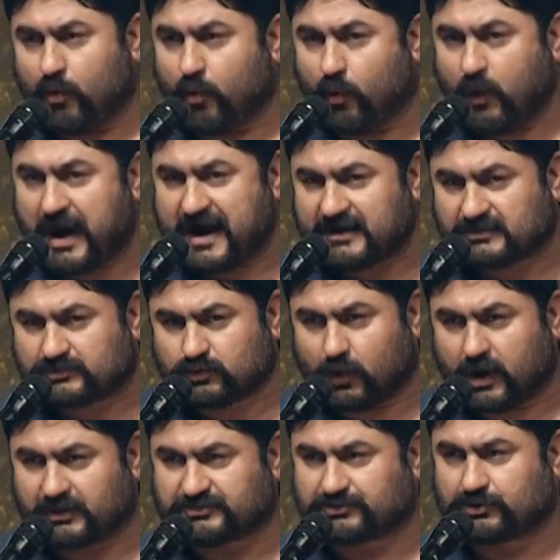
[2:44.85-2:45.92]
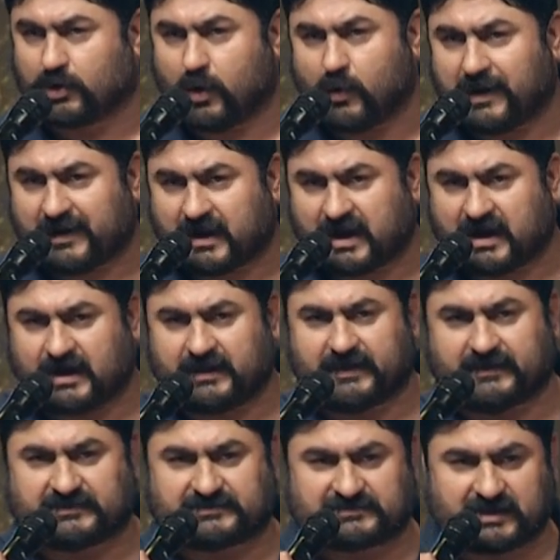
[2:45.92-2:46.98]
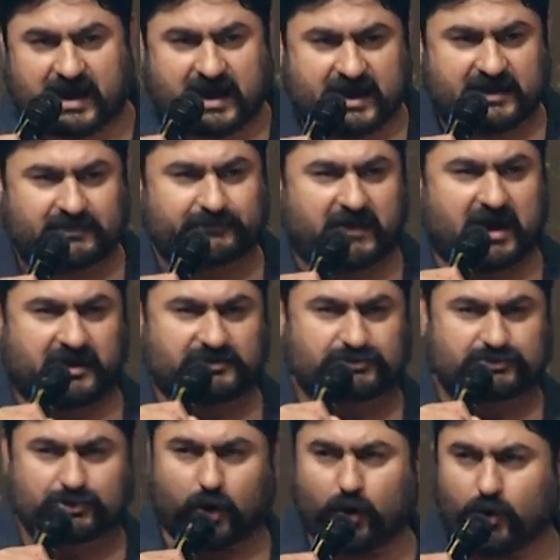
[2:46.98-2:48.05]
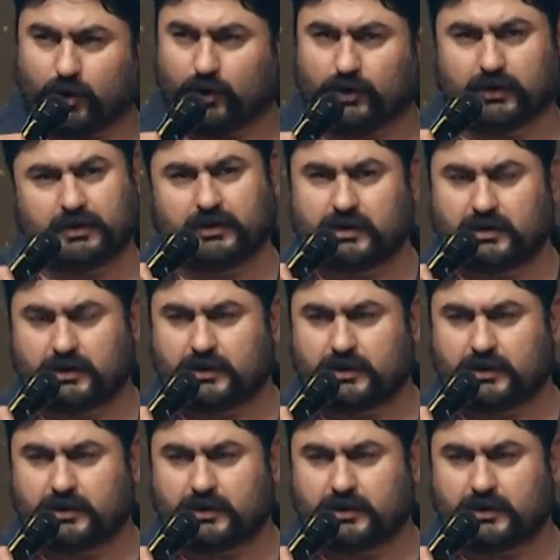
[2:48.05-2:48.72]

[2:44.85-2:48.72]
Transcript: what was going on inside my soul